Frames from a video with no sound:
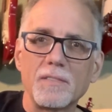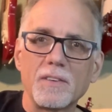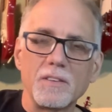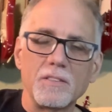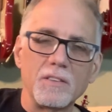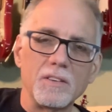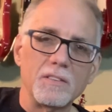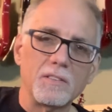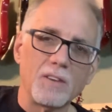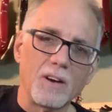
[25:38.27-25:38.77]

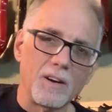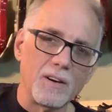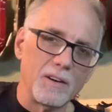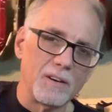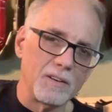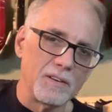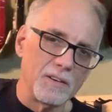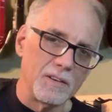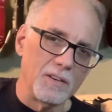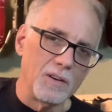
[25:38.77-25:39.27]
because it's harder
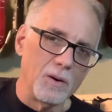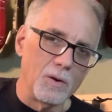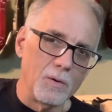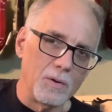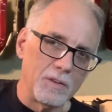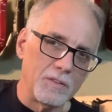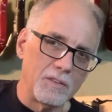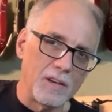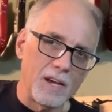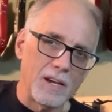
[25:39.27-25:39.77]
to know
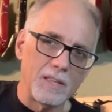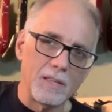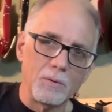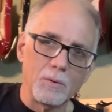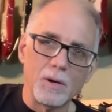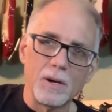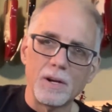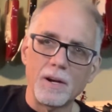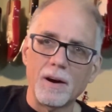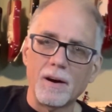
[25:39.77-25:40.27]
exactly
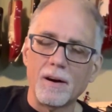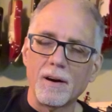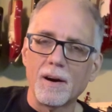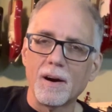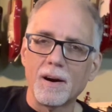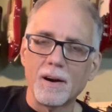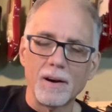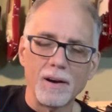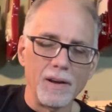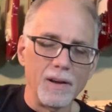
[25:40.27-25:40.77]
where you
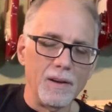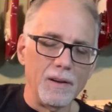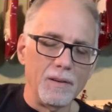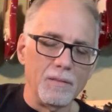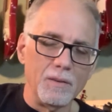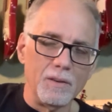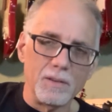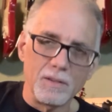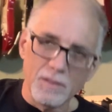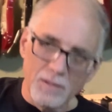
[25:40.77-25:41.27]
are
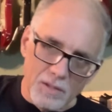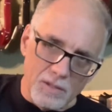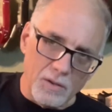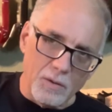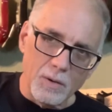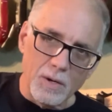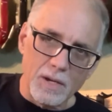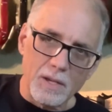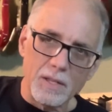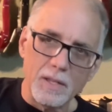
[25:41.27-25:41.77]
when you look
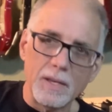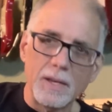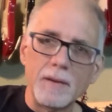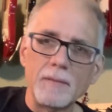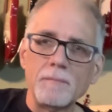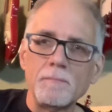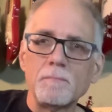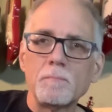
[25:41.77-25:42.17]
quickly.